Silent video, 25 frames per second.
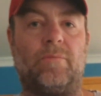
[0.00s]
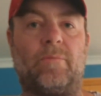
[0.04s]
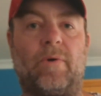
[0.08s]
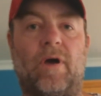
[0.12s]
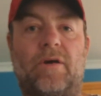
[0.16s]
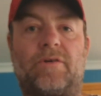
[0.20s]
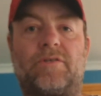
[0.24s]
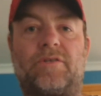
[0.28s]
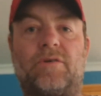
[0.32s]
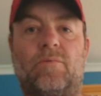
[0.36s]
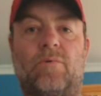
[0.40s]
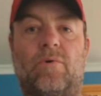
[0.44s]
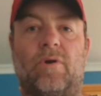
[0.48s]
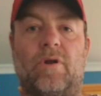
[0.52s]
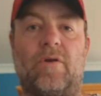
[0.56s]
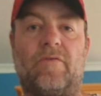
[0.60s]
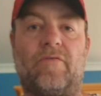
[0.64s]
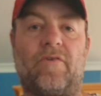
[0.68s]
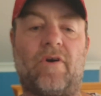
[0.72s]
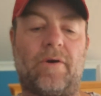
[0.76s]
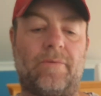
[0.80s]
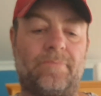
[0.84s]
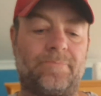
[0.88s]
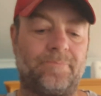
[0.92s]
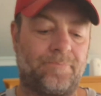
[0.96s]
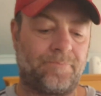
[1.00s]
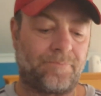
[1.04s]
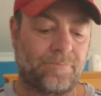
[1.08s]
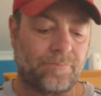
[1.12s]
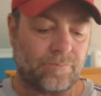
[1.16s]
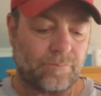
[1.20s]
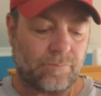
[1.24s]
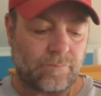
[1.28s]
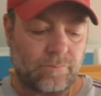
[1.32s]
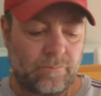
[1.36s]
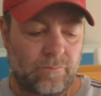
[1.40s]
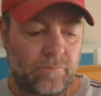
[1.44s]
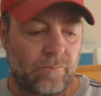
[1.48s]
bucks or whatever,
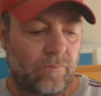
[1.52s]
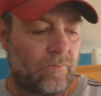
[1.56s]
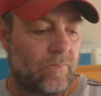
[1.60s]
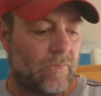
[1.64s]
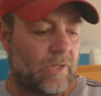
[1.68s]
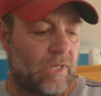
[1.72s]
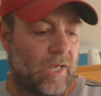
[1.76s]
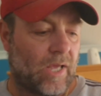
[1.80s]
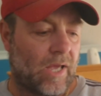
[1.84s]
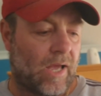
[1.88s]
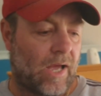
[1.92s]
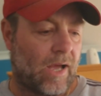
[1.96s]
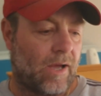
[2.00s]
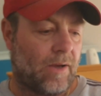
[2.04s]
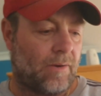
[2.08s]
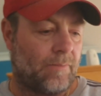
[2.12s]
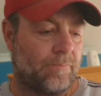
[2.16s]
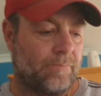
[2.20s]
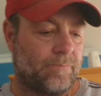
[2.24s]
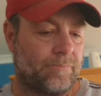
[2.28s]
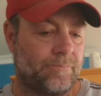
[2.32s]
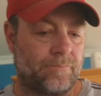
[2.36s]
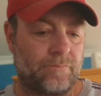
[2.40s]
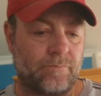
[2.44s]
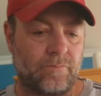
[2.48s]
and